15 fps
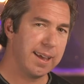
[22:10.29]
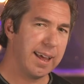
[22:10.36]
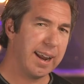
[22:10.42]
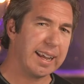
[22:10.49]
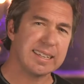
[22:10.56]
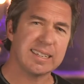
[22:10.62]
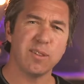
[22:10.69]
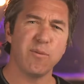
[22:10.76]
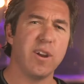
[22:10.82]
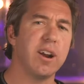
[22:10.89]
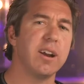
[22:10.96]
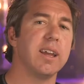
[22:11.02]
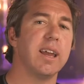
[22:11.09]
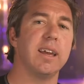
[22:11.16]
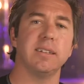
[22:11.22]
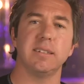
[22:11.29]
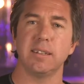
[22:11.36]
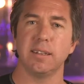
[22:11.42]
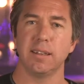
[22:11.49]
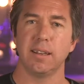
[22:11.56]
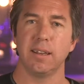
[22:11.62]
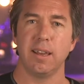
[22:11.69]
I get to the very end,
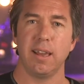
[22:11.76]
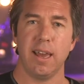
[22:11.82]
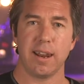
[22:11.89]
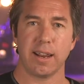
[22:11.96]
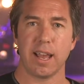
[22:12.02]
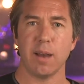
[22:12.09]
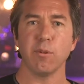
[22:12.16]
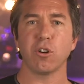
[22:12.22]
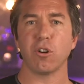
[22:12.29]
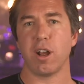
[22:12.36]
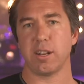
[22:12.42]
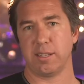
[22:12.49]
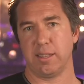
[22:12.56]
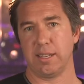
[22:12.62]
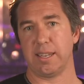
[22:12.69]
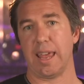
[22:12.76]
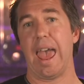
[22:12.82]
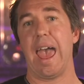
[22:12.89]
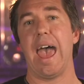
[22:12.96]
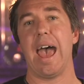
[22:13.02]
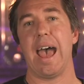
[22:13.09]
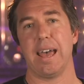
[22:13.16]
and I come across this
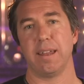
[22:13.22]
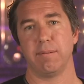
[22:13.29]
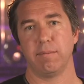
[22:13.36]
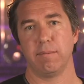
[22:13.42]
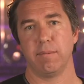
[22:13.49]
ad,